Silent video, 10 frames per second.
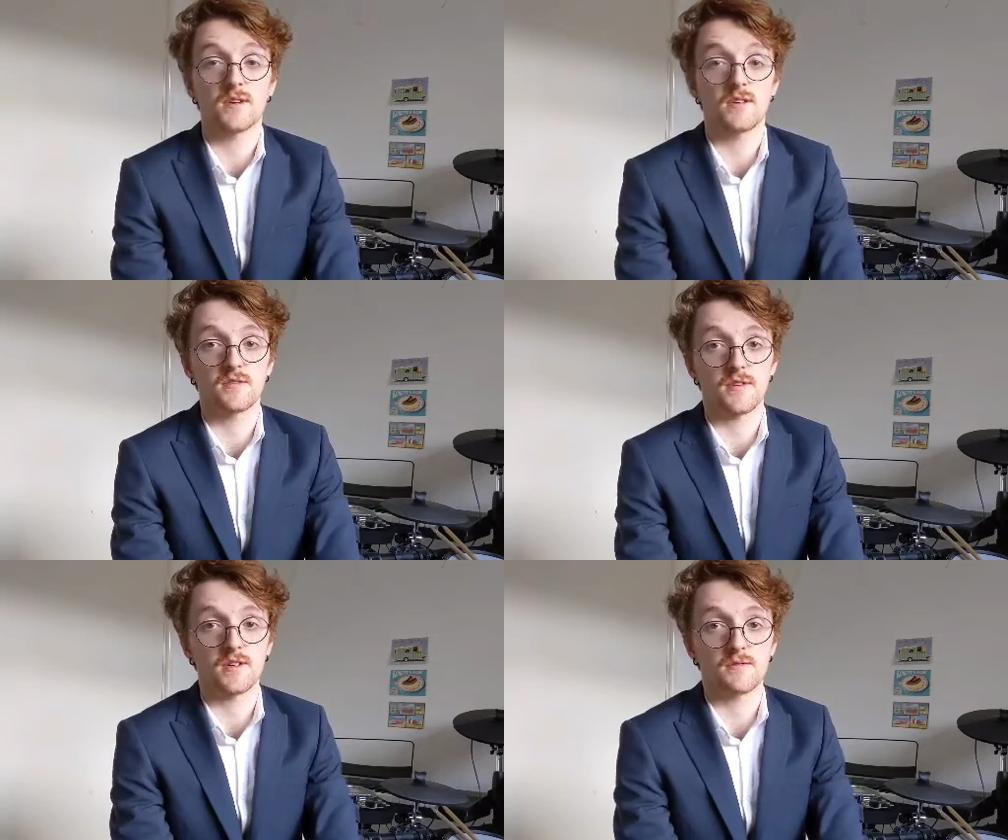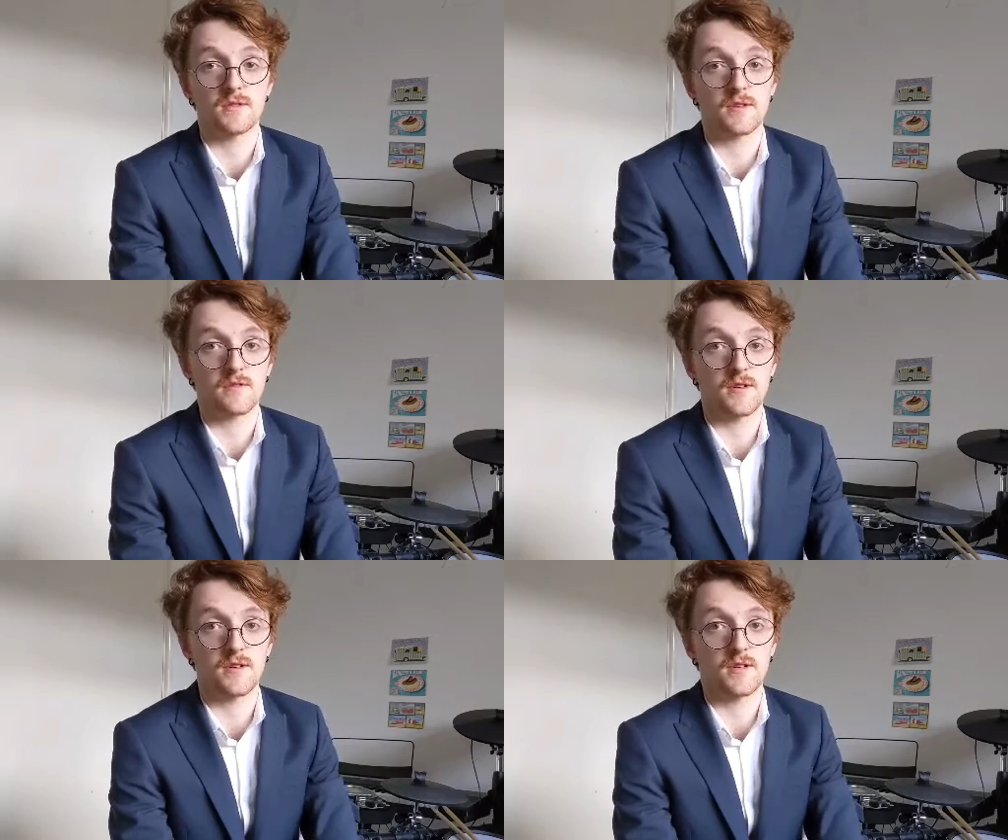my undergraduate
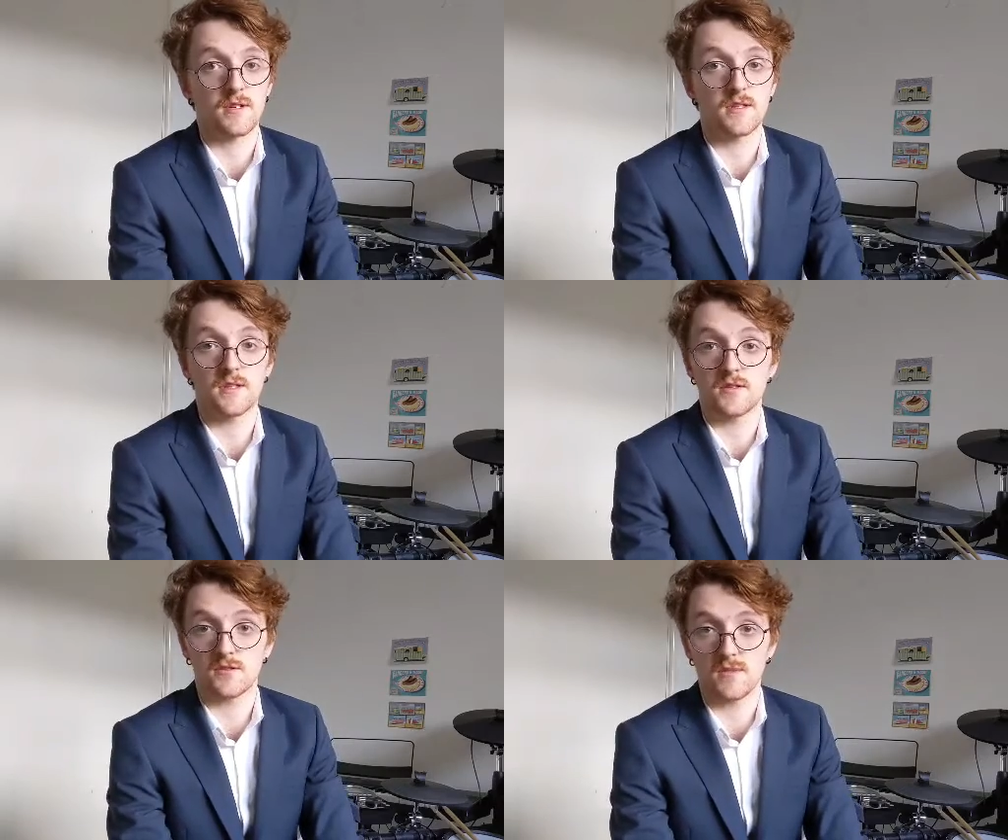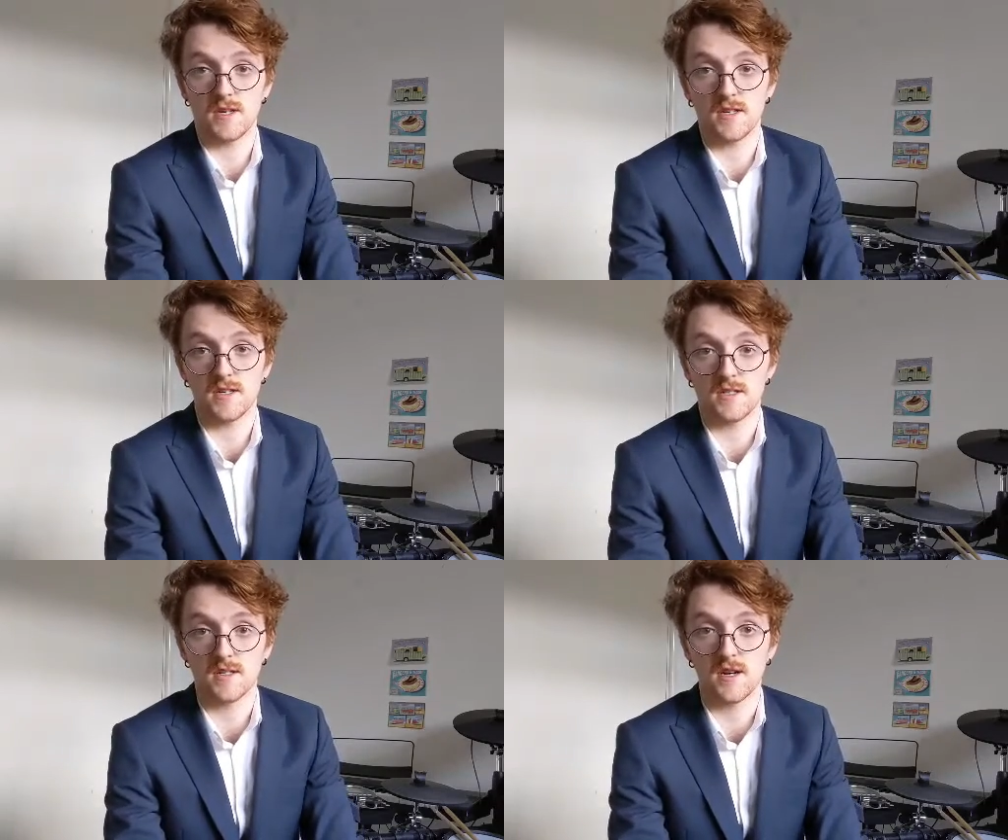degree in digital media
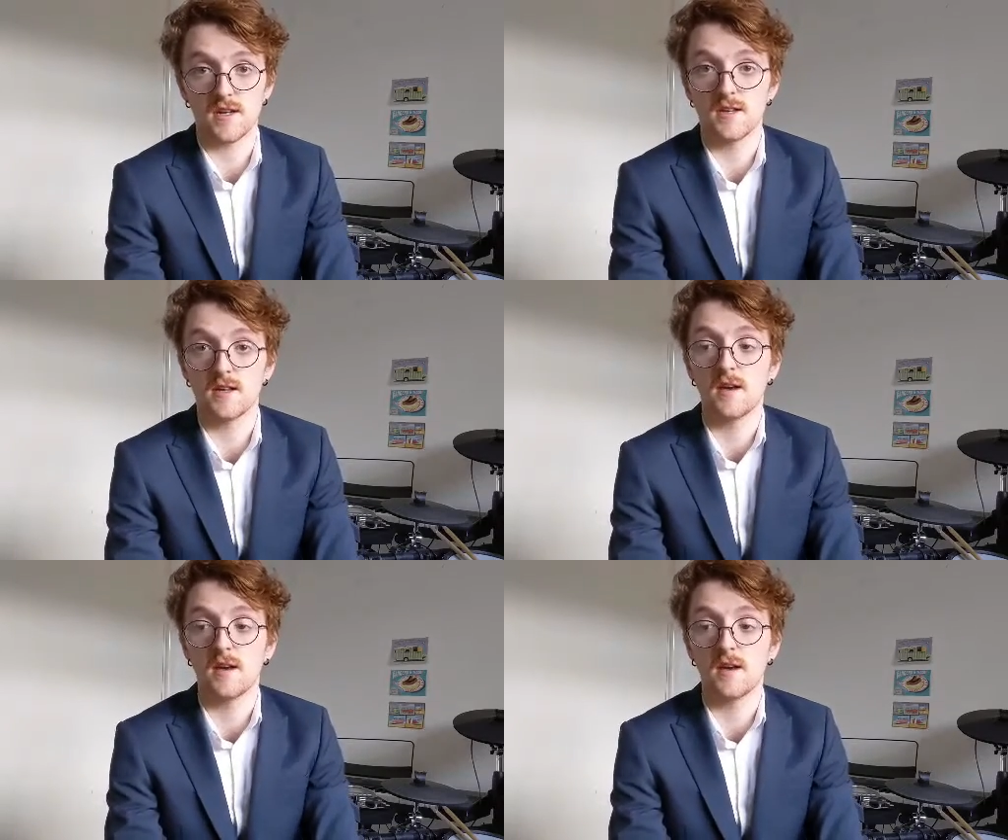design.